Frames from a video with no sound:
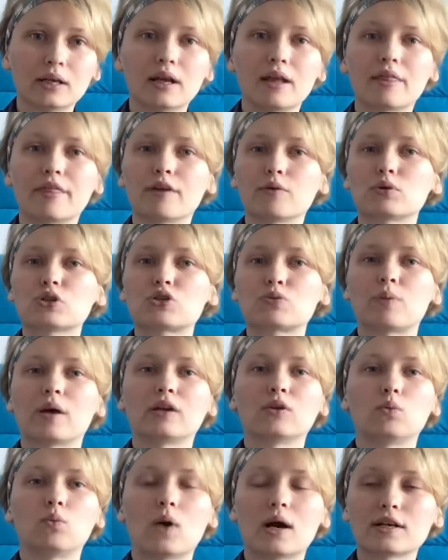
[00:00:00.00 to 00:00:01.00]
They would
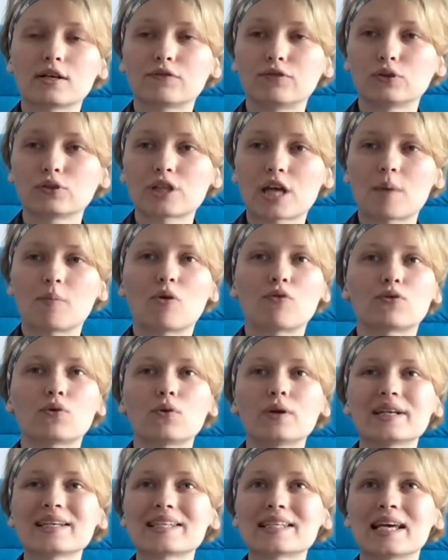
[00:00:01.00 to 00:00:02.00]
spend wonderful time. Of
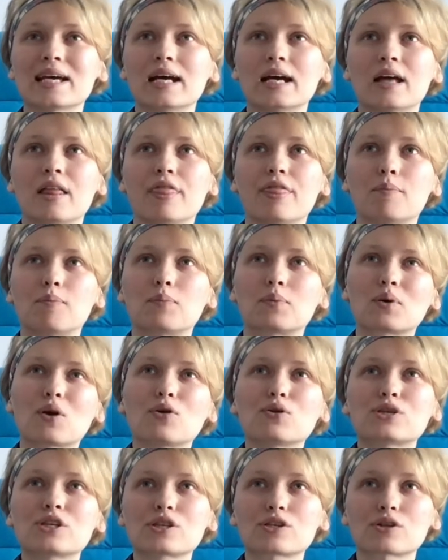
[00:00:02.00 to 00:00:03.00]
course, the
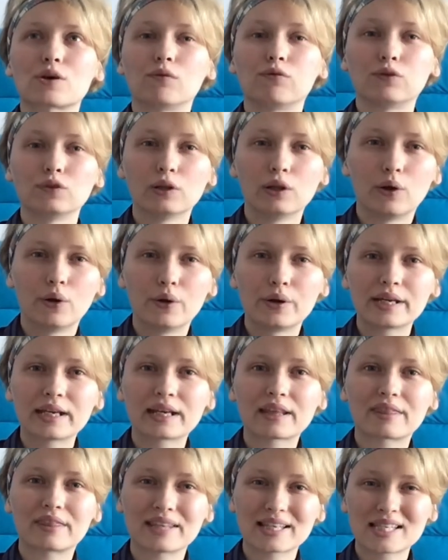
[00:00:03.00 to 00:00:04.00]
process of
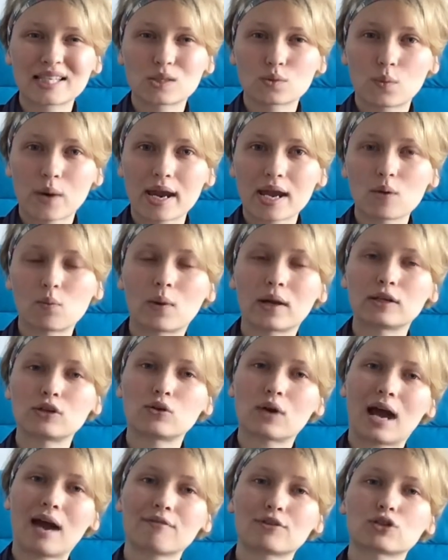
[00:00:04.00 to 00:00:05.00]
learning this way when you
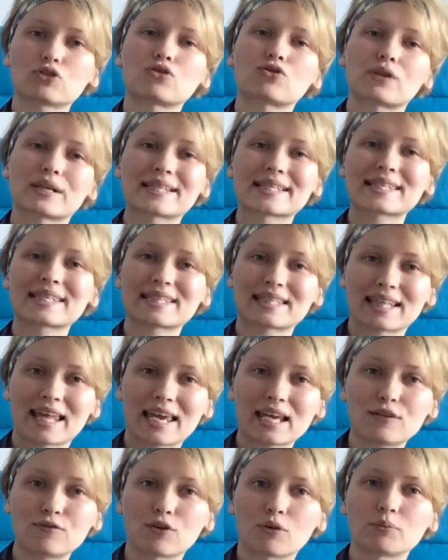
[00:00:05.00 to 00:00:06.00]
have to
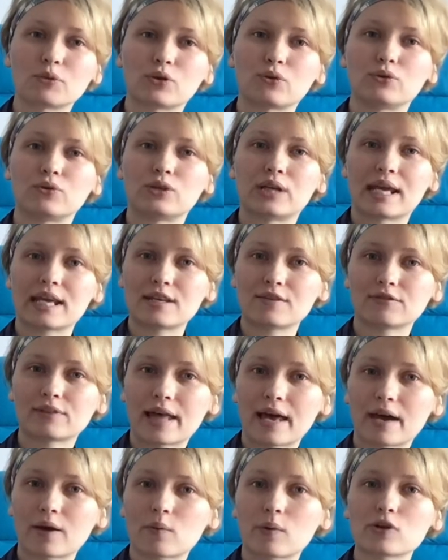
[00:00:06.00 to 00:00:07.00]
translate from your native
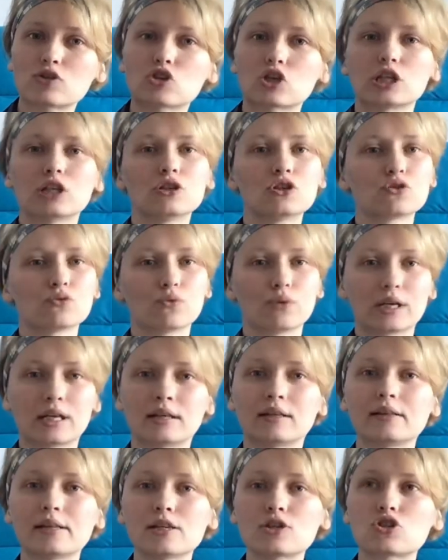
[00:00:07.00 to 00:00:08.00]
language into
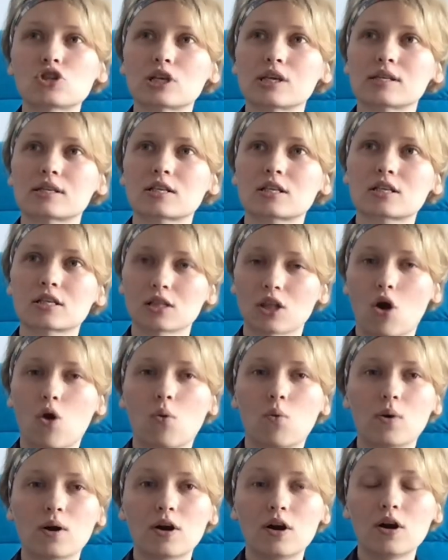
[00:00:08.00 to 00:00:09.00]
English is
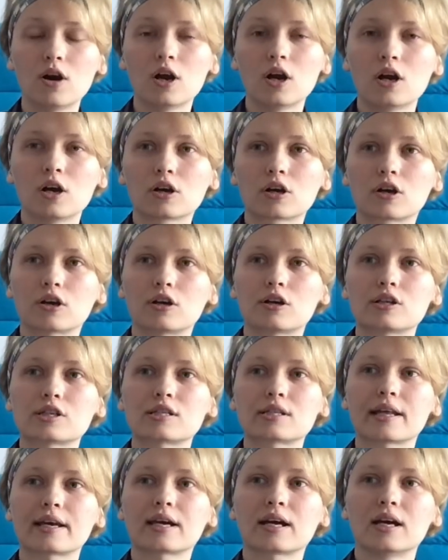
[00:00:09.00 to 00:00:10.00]
slower because
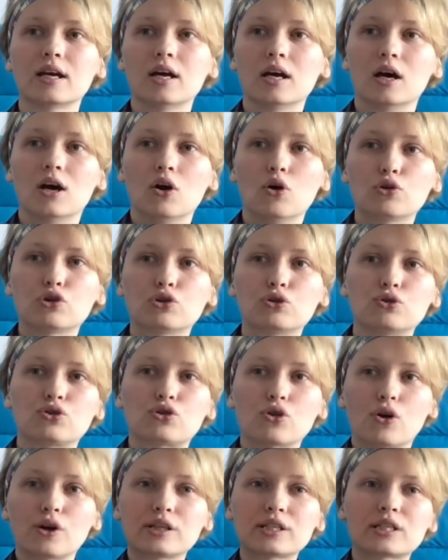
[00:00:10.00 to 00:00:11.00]
like you
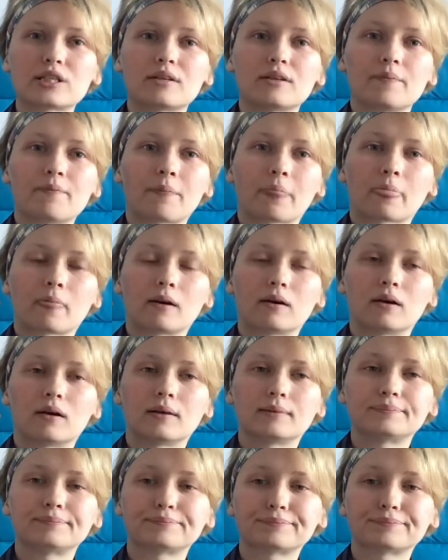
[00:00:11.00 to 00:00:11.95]
don't um,